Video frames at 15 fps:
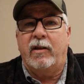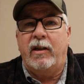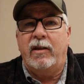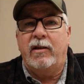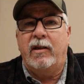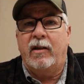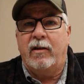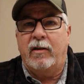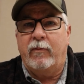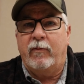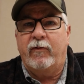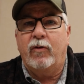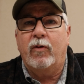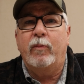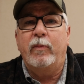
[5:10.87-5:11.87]
that he's getting
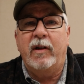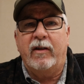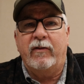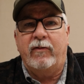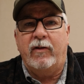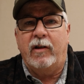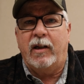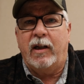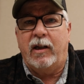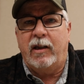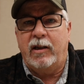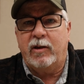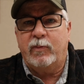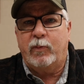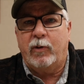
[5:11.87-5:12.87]
full benefit out
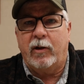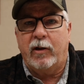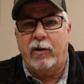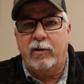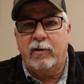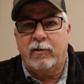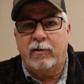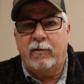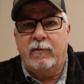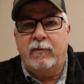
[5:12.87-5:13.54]
of his product.